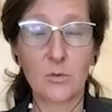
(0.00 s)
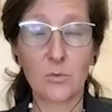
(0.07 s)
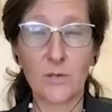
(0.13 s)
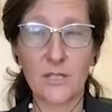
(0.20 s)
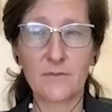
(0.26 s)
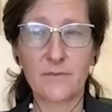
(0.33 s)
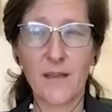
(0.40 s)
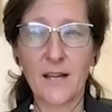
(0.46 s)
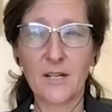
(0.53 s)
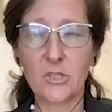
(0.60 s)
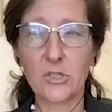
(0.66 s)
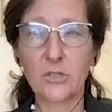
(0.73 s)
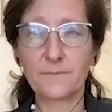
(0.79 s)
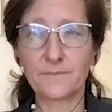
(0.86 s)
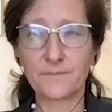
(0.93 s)
a risk
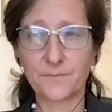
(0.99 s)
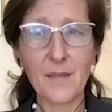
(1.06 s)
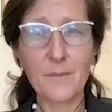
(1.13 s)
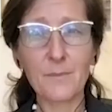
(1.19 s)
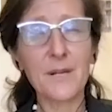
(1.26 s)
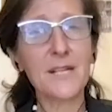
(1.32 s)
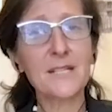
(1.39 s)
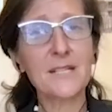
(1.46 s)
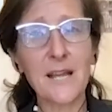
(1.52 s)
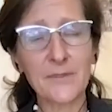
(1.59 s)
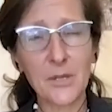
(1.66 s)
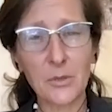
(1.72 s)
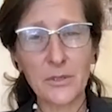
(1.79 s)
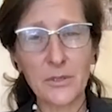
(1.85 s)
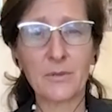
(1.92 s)
factor, but it's not
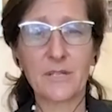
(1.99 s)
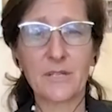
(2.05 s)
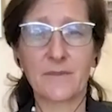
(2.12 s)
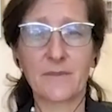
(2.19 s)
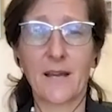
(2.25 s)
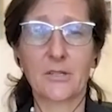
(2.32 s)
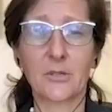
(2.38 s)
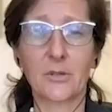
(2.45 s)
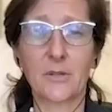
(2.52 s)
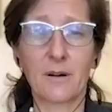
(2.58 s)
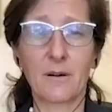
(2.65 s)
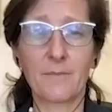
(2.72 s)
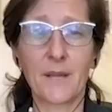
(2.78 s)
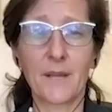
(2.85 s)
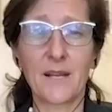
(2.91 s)
the only risk factor. There
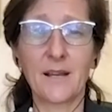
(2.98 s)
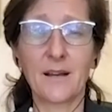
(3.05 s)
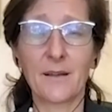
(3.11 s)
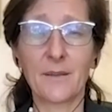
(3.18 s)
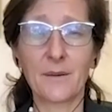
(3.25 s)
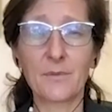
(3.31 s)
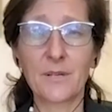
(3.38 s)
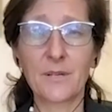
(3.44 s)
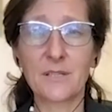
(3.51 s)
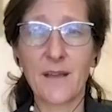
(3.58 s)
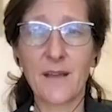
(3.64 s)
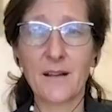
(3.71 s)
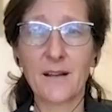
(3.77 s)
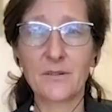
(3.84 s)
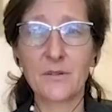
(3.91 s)
are many other risk
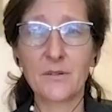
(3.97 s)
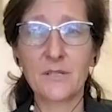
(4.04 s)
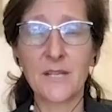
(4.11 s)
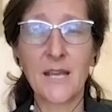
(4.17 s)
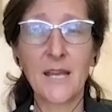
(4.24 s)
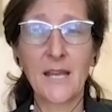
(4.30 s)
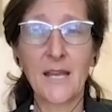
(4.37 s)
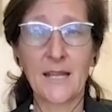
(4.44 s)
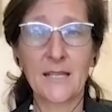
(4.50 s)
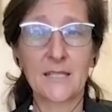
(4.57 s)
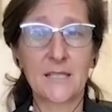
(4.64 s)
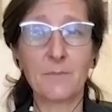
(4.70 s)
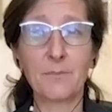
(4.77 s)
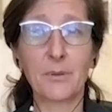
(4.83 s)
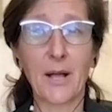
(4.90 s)
factors, and
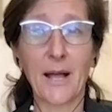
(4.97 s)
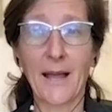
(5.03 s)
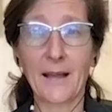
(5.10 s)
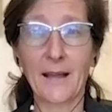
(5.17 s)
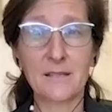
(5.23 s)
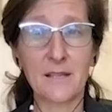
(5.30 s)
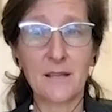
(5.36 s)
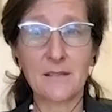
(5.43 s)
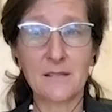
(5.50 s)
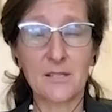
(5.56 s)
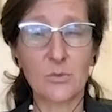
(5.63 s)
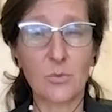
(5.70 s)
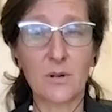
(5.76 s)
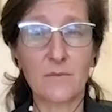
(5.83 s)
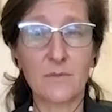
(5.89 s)
simple access is
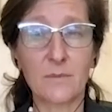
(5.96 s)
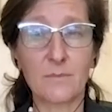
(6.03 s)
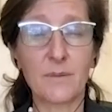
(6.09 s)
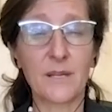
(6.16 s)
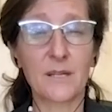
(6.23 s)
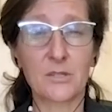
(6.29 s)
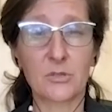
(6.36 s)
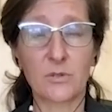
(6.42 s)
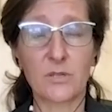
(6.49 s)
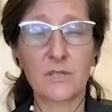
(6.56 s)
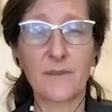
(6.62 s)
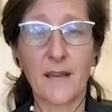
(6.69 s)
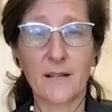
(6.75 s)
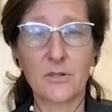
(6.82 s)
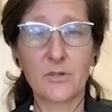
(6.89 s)
one of the biggest risk
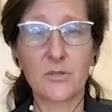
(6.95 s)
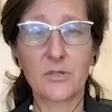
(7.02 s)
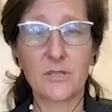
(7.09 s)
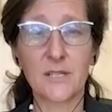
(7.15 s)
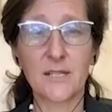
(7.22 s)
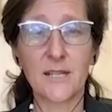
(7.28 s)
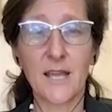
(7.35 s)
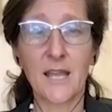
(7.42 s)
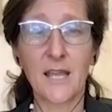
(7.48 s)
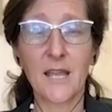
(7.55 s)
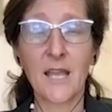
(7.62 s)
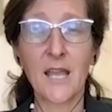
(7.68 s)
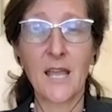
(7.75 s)
factors today.